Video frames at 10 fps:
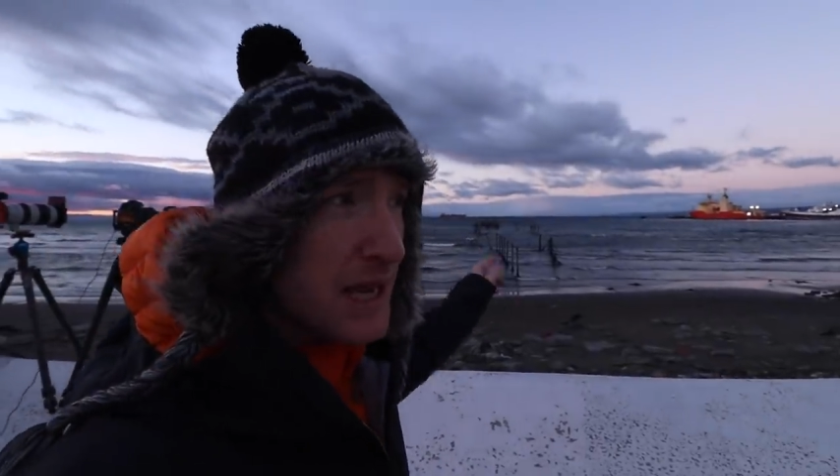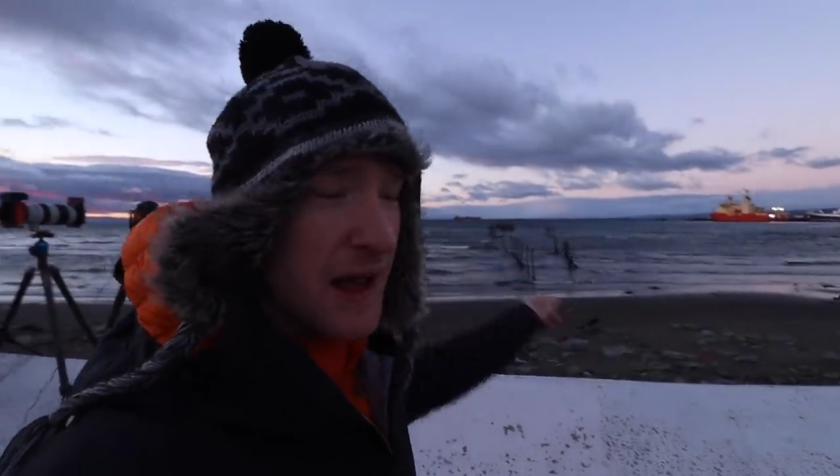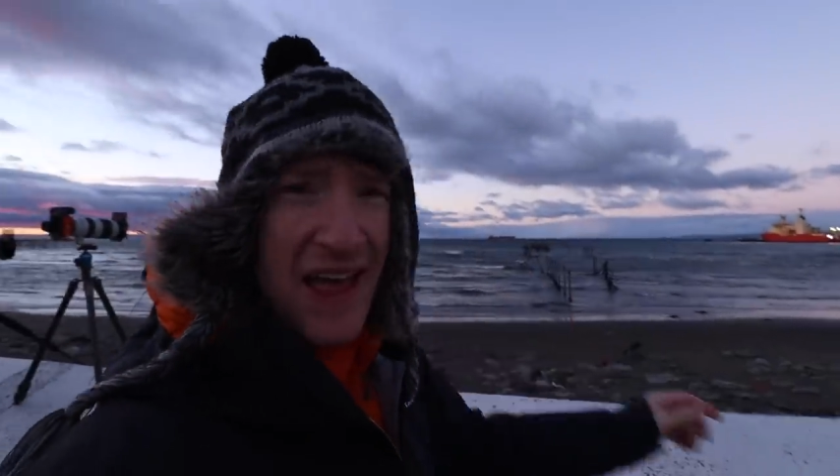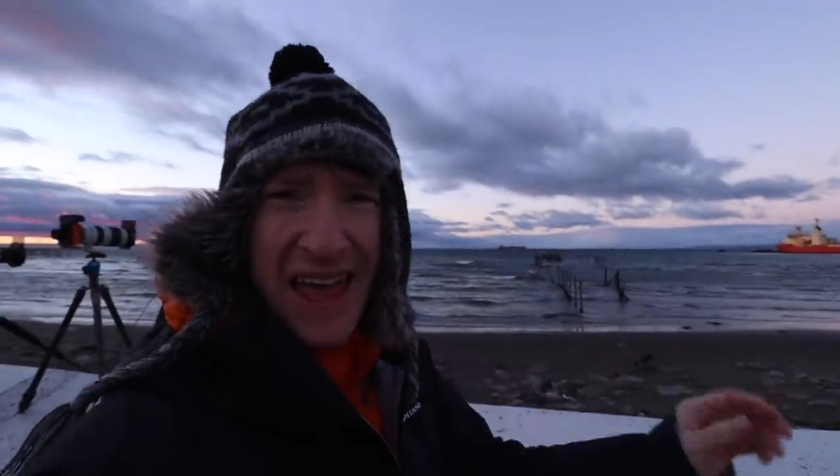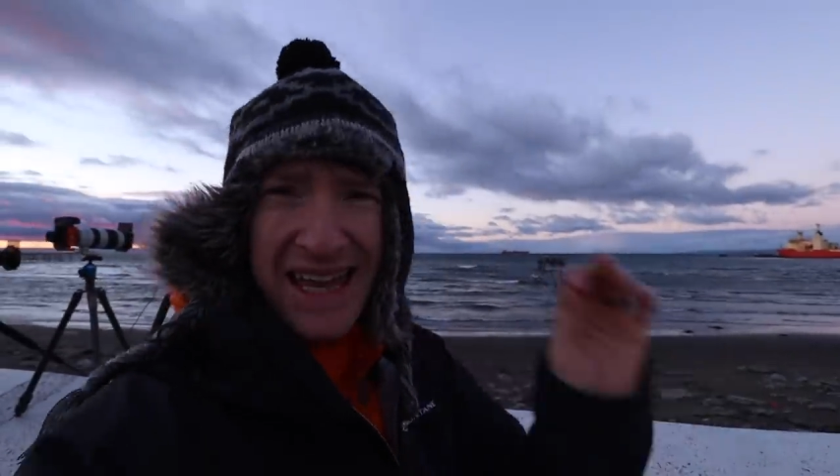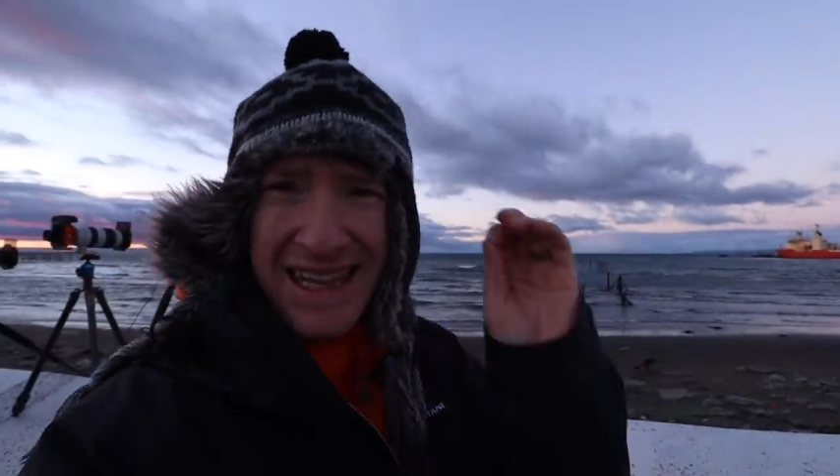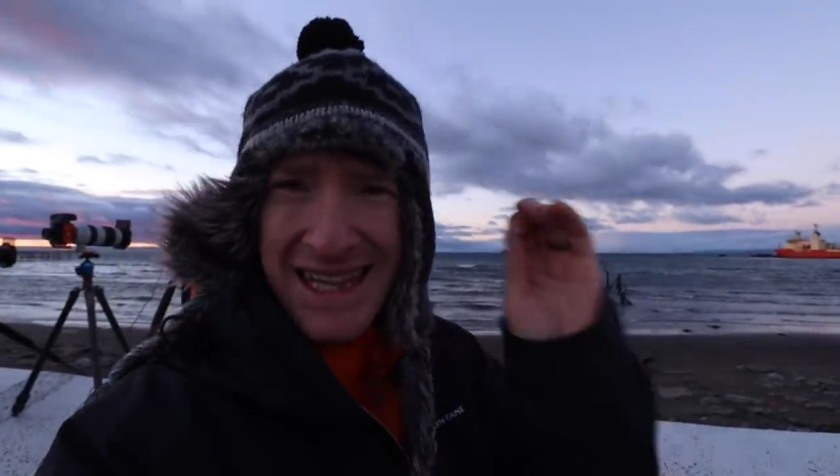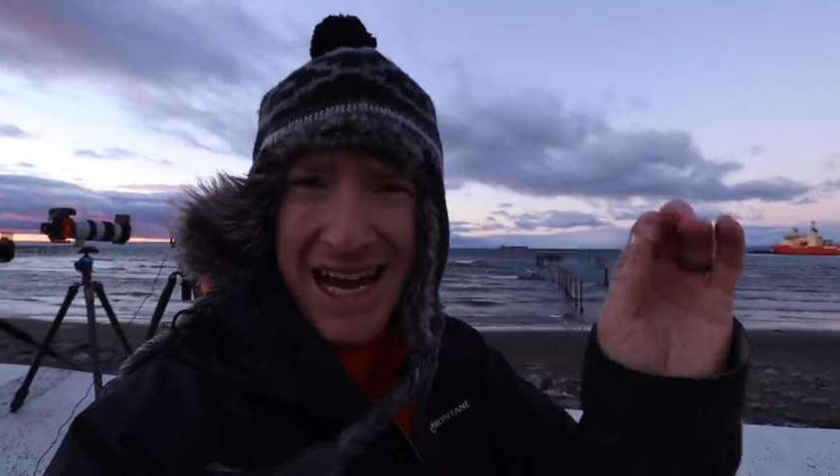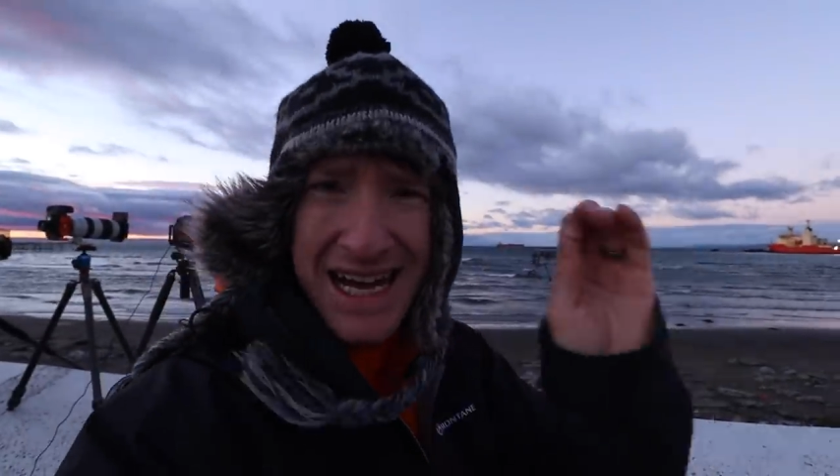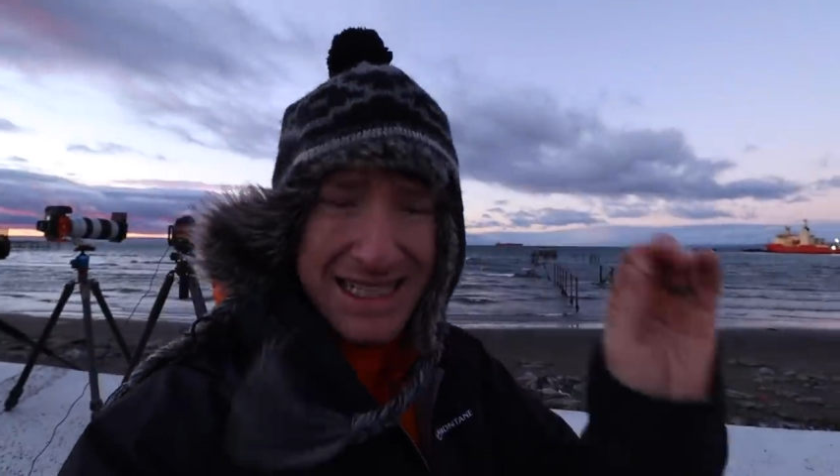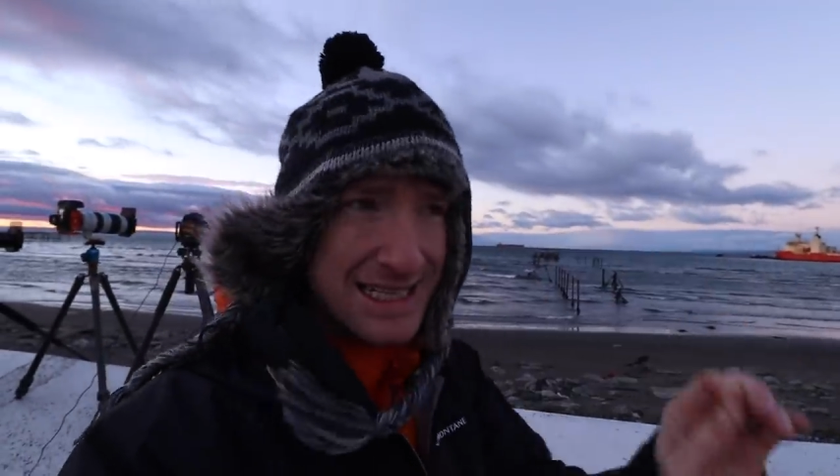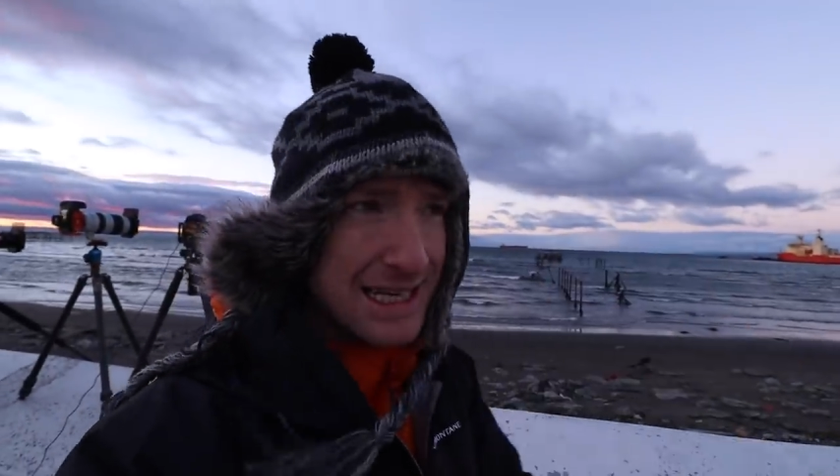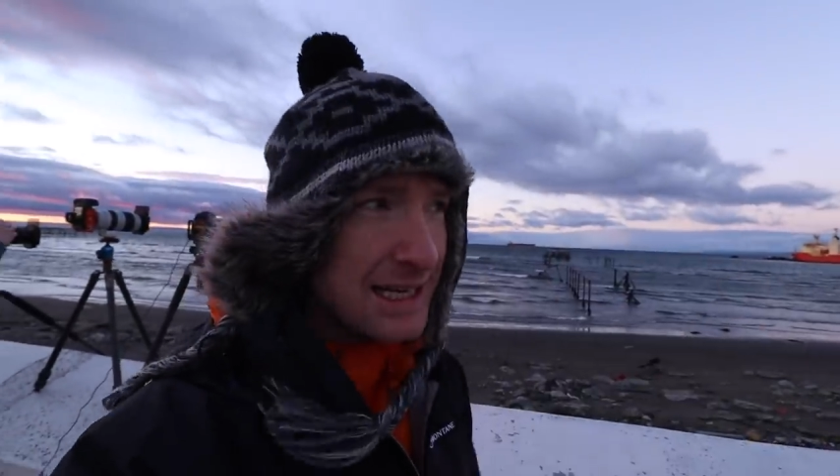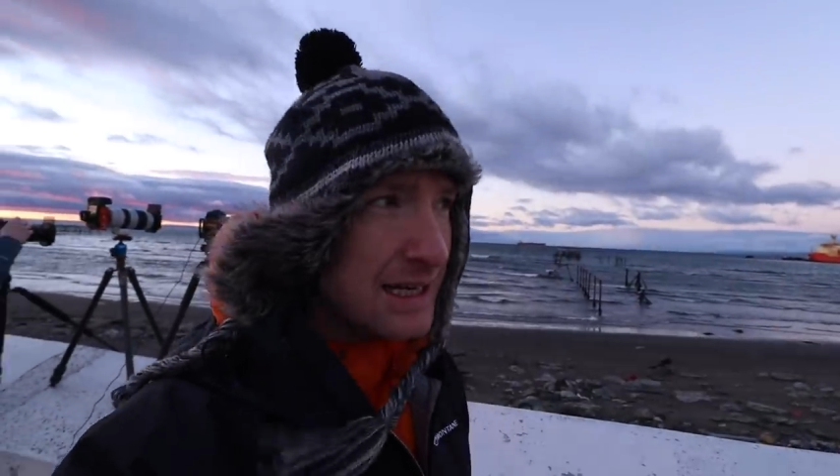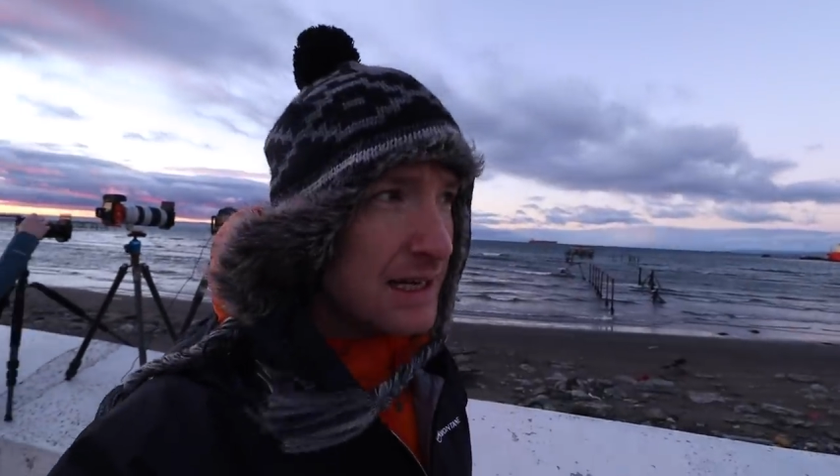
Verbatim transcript: pier, and that